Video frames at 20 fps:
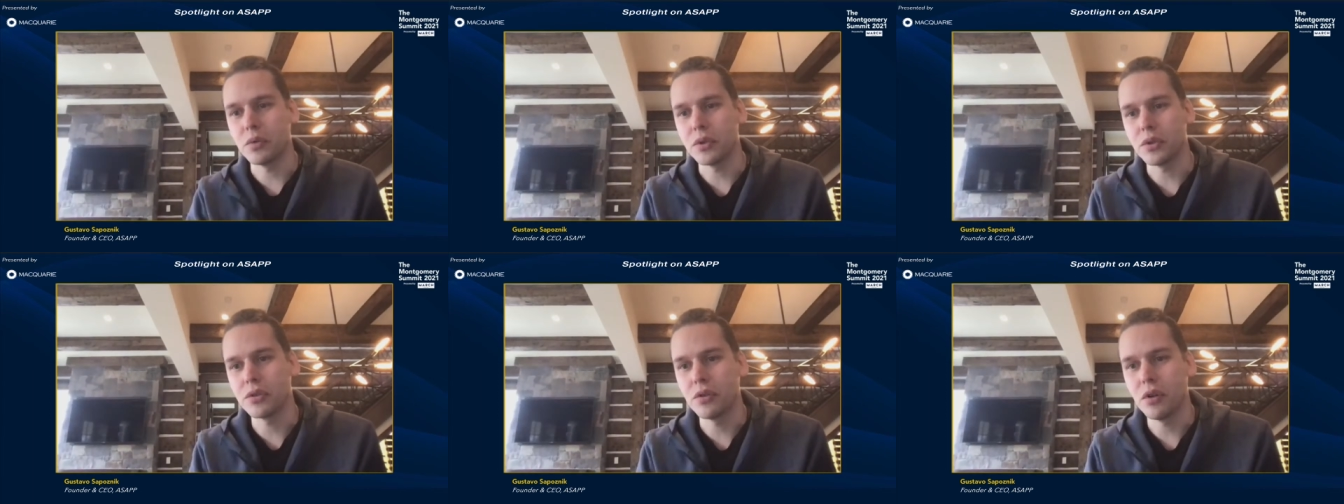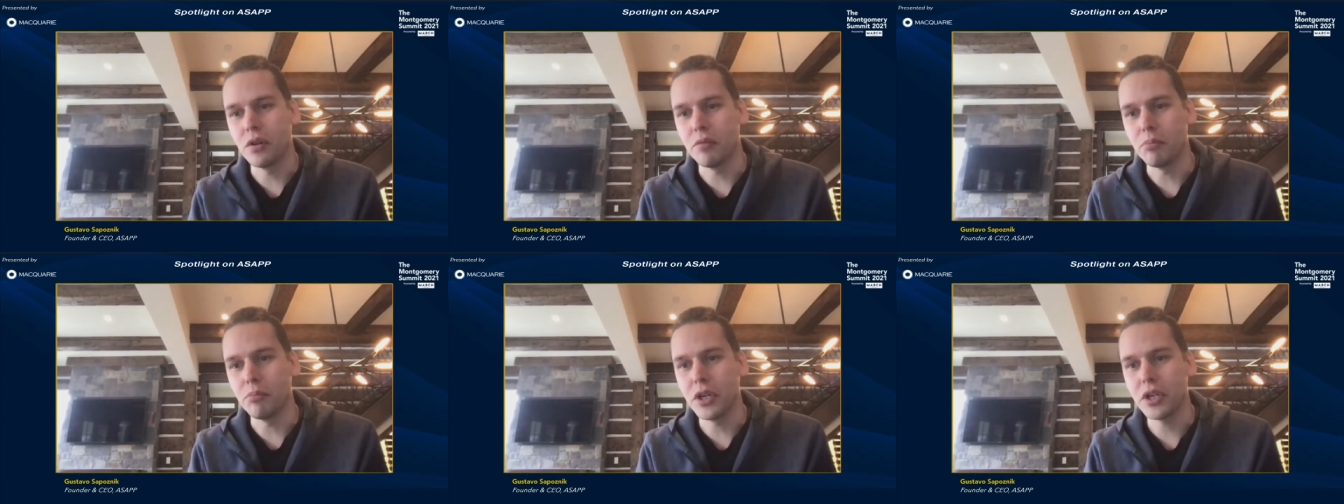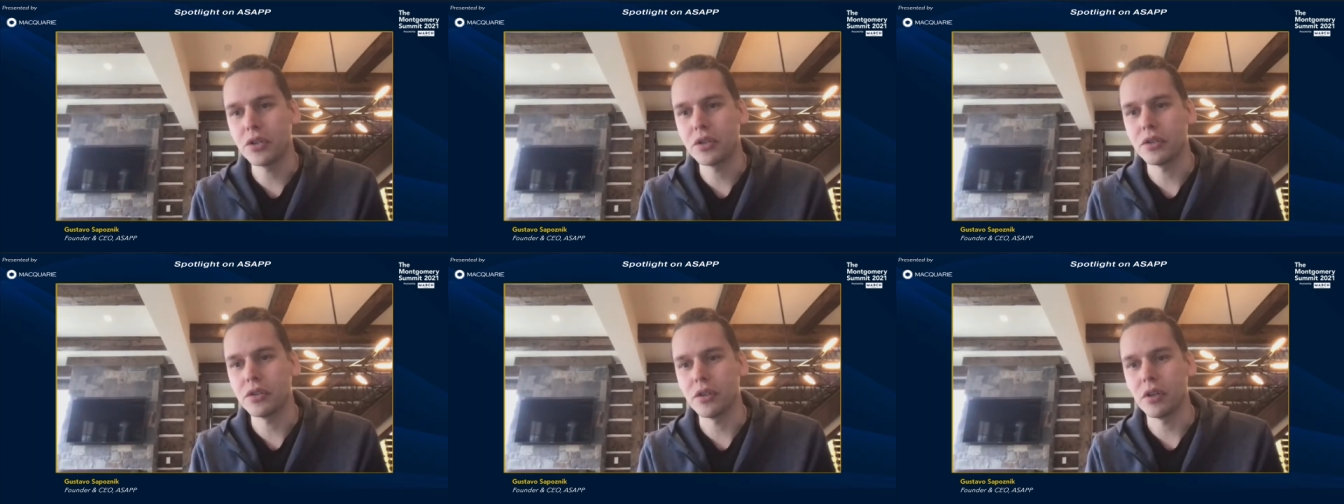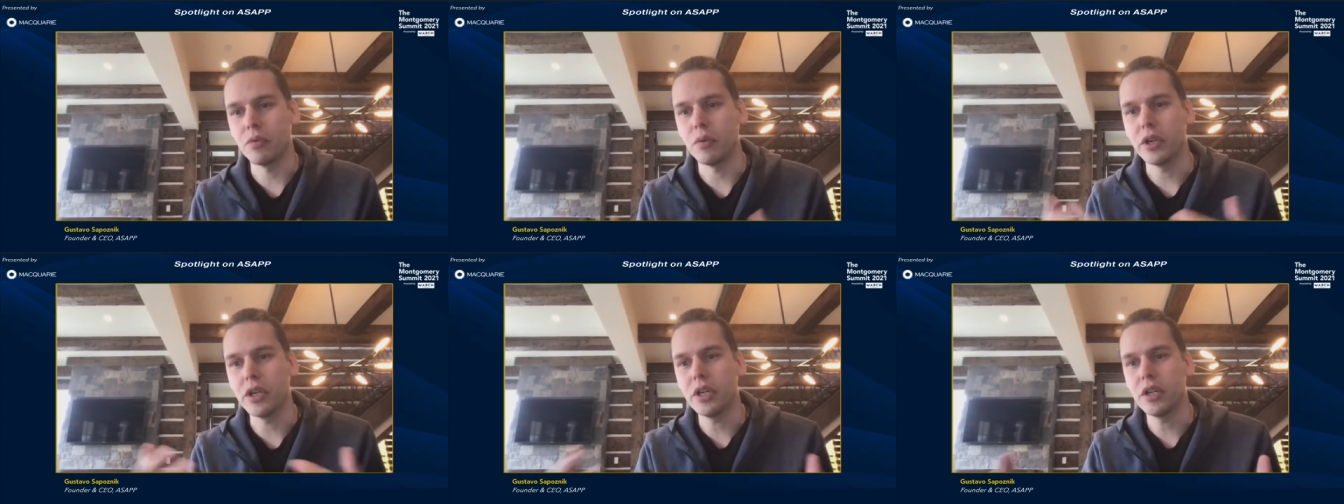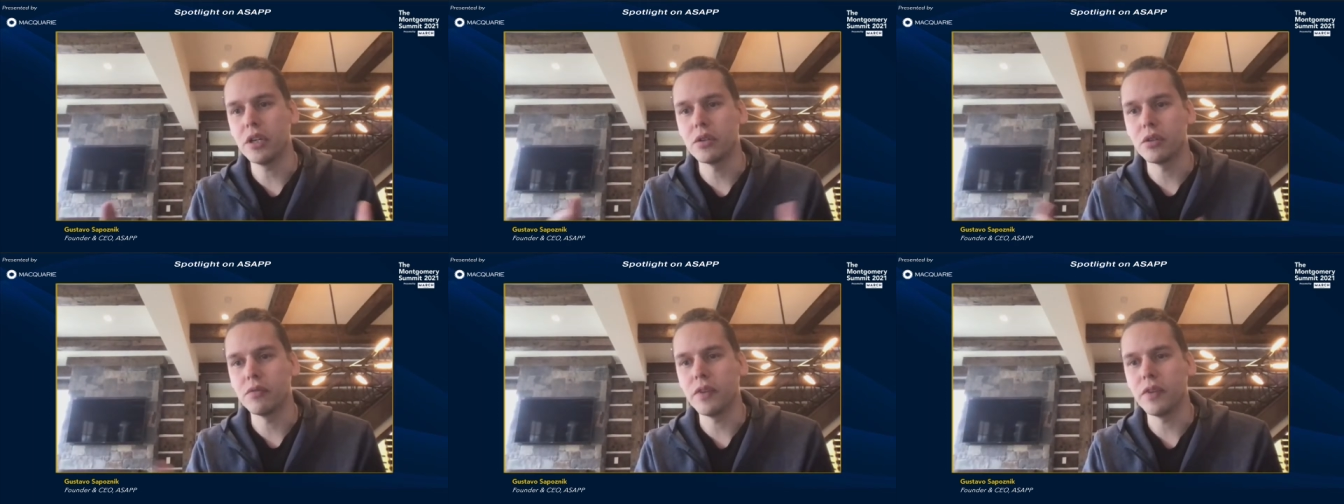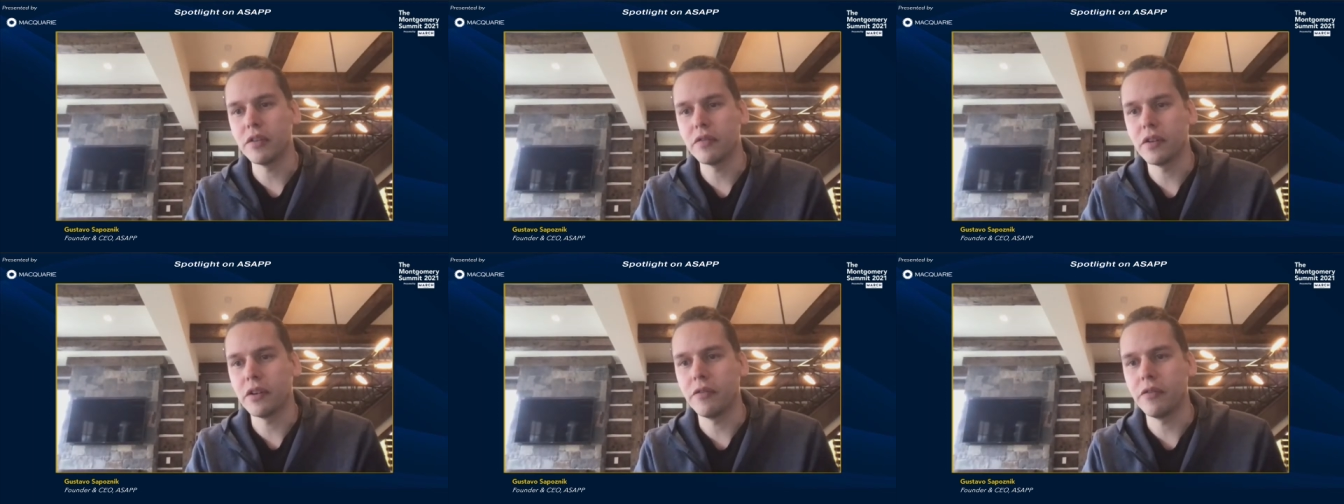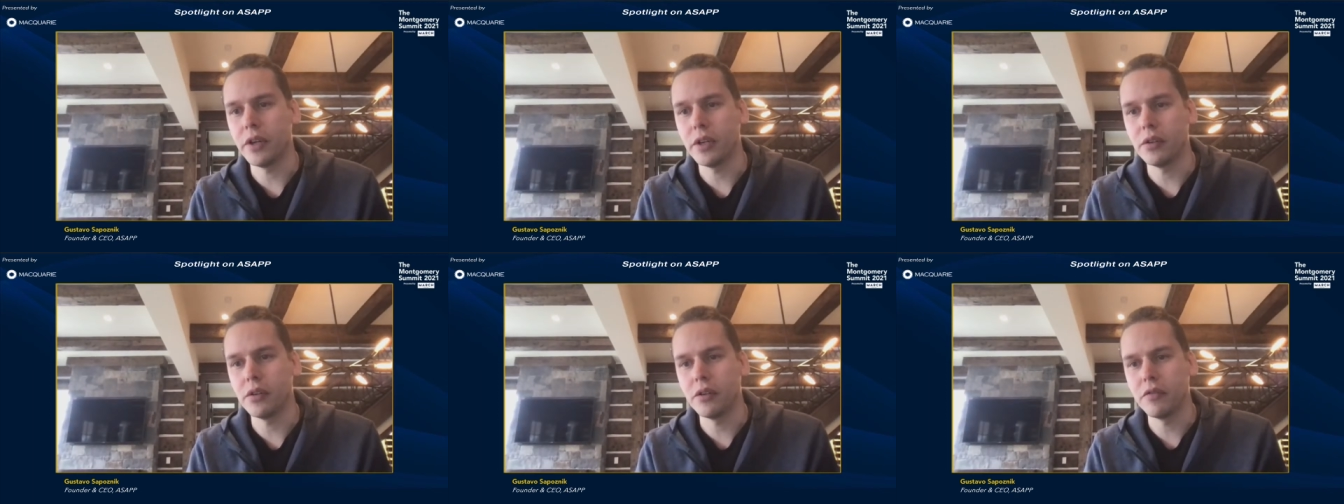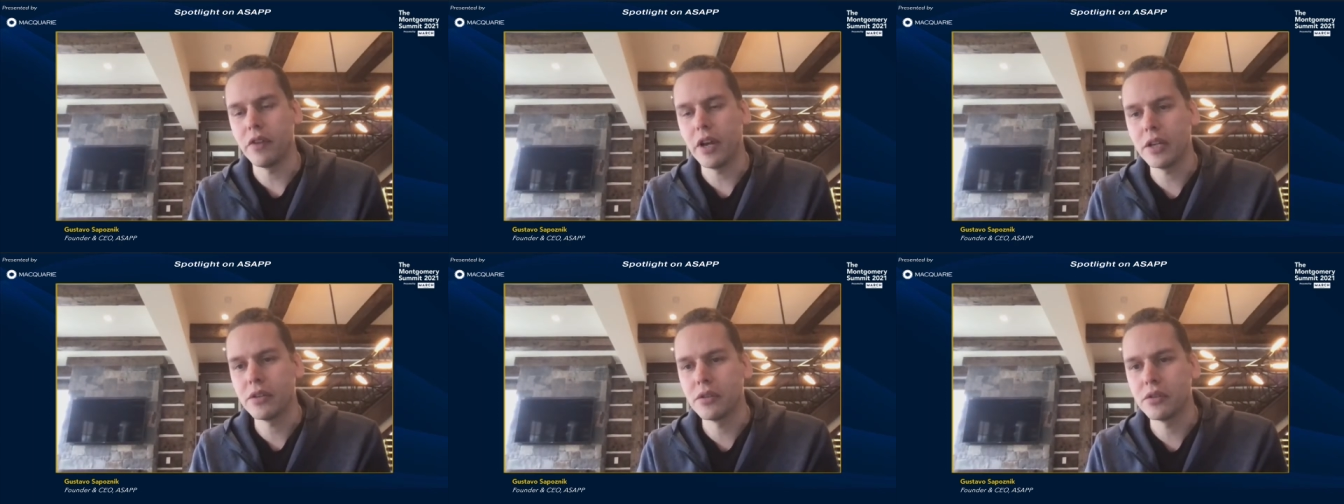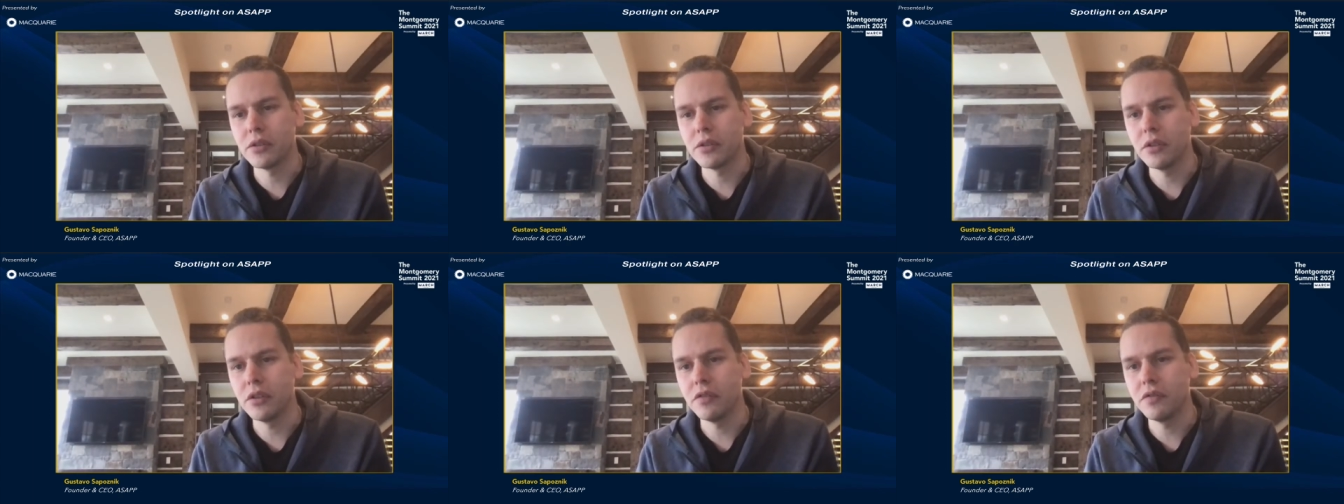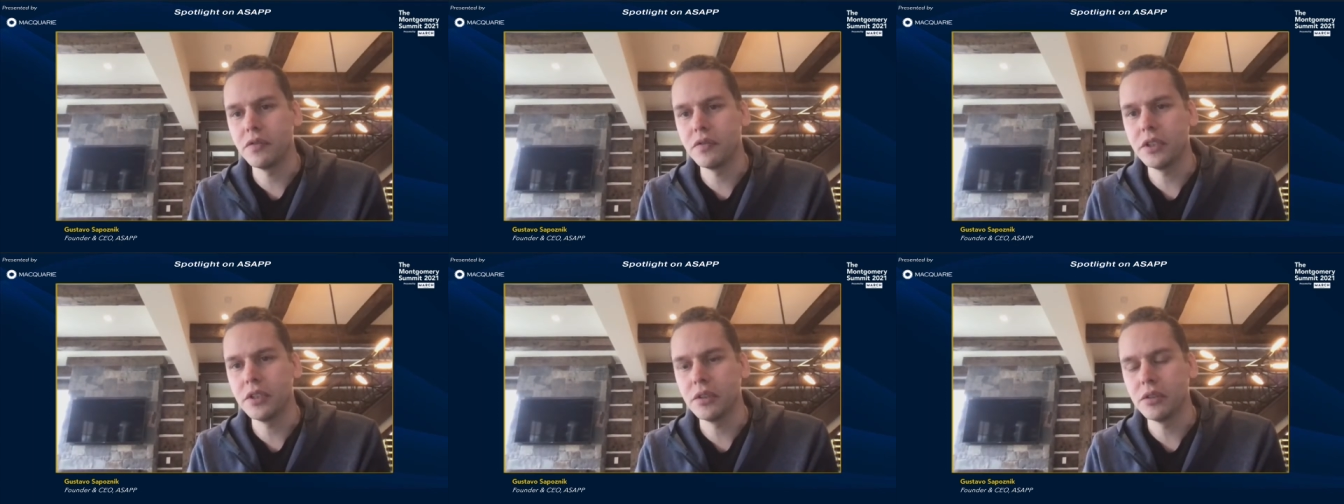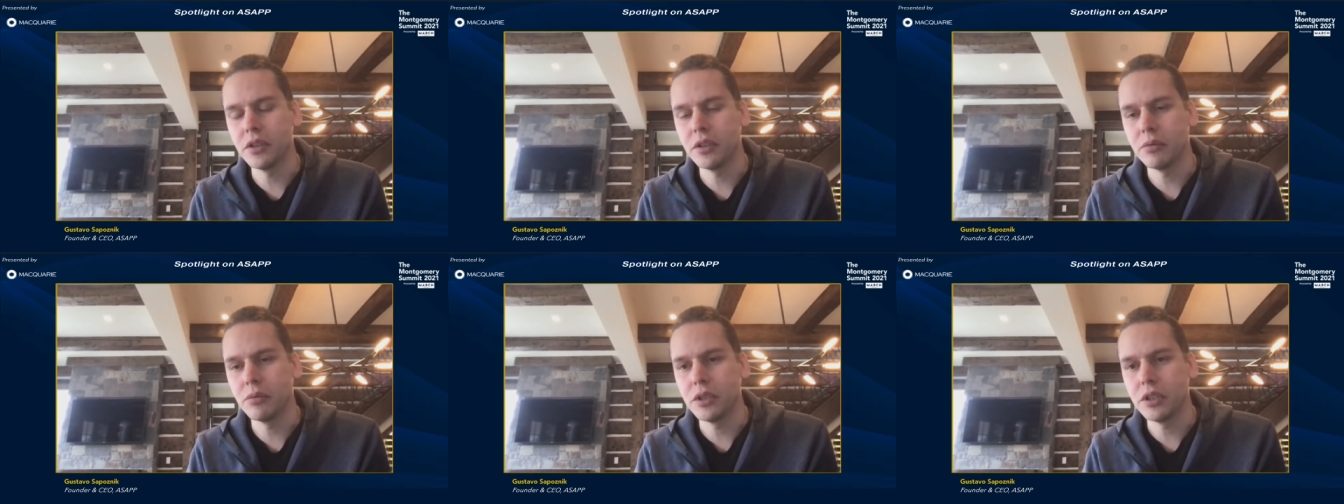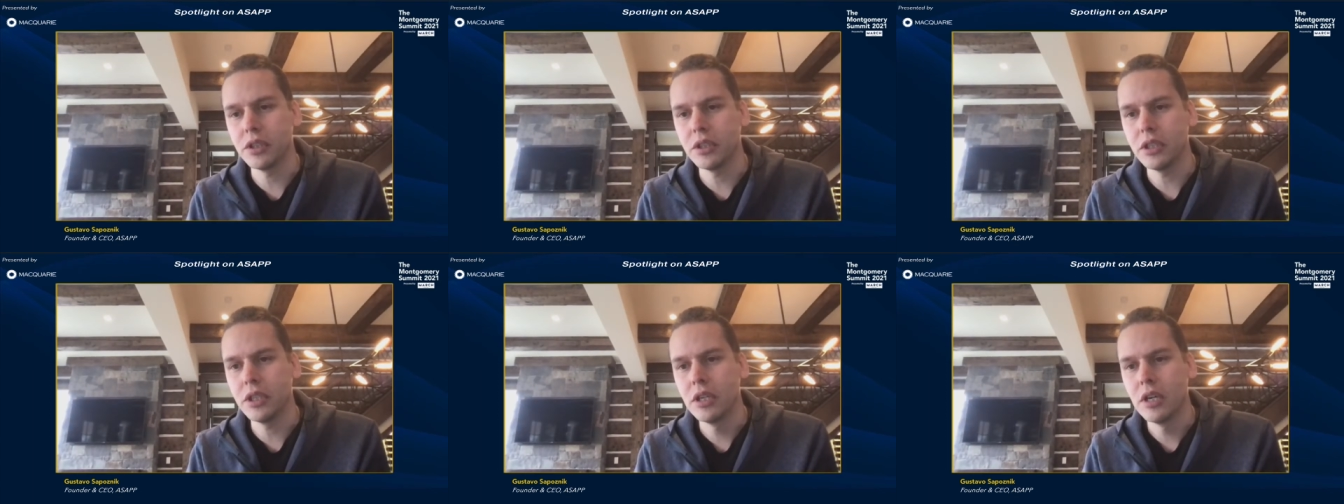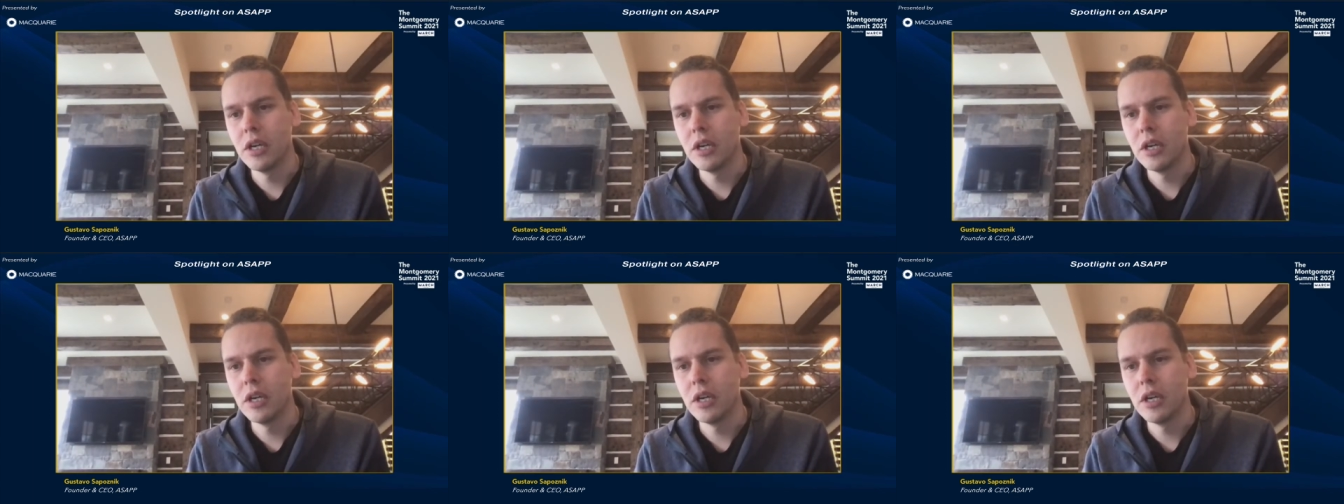was so ambitious and we needed to make fundamental advances in the field and really